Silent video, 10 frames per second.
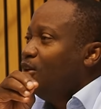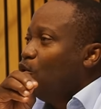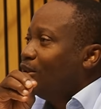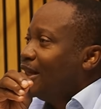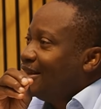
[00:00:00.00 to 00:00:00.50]

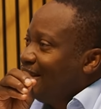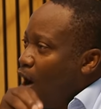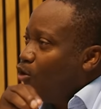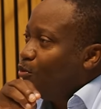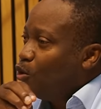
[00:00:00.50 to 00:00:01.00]
watered
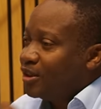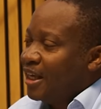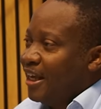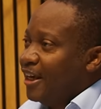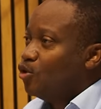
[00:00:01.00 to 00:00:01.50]
down, because
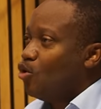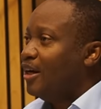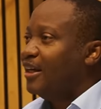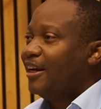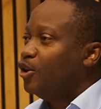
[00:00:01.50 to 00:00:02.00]

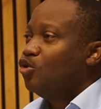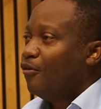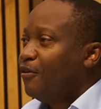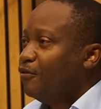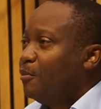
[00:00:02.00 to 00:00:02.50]
unless you have
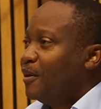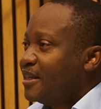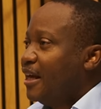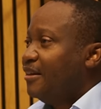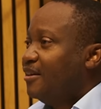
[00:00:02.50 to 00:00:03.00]

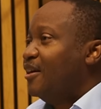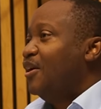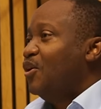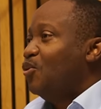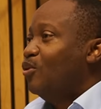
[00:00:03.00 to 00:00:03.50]
50%,
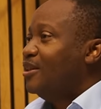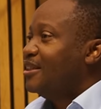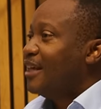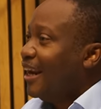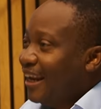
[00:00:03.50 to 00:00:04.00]
which is
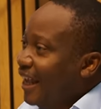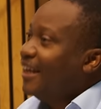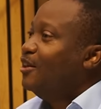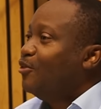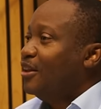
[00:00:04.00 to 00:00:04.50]

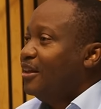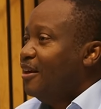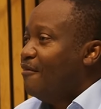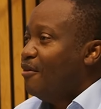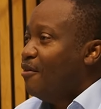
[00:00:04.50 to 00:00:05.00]
unlikely for the
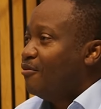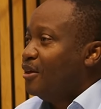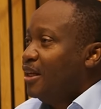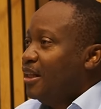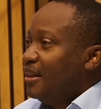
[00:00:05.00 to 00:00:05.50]
EFF,
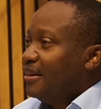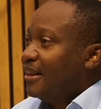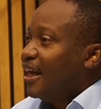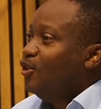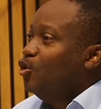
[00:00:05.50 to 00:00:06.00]

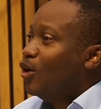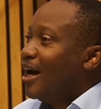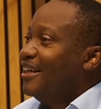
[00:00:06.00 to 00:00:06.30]
then you can